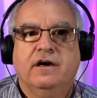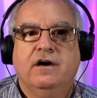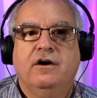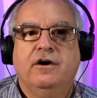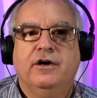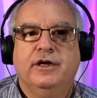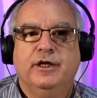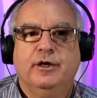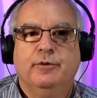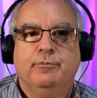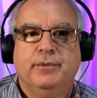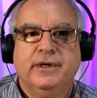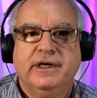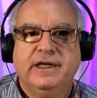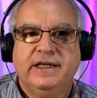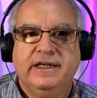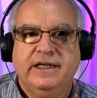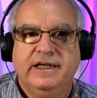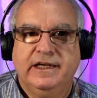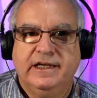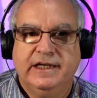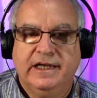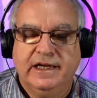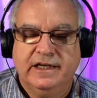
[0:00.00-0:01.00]
are your
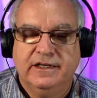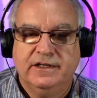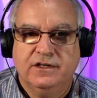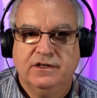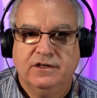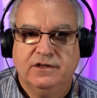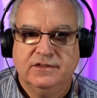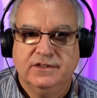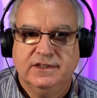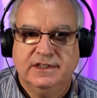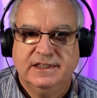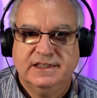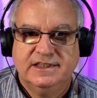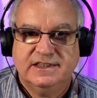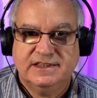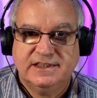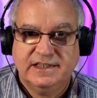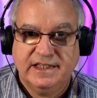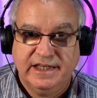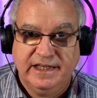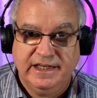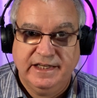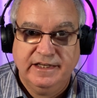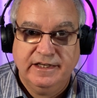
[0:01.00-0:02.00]
pinky again on the
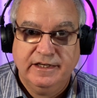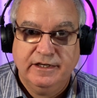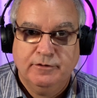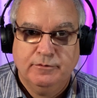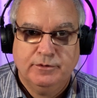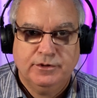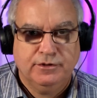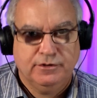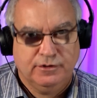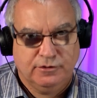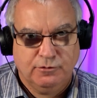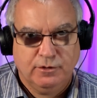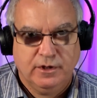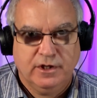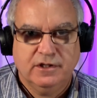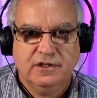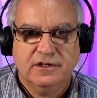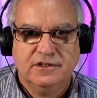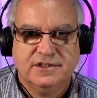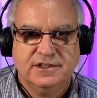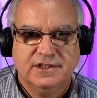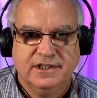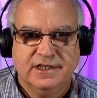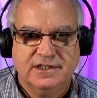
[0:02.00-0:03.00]
C. We're doing quite a
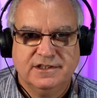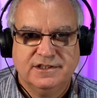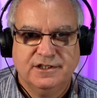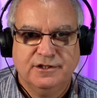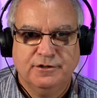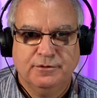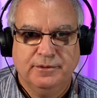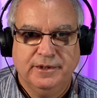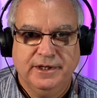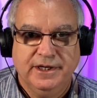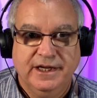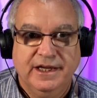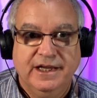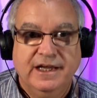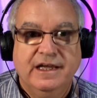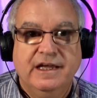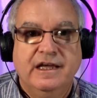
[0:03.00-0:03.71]
lot of that, aren't we?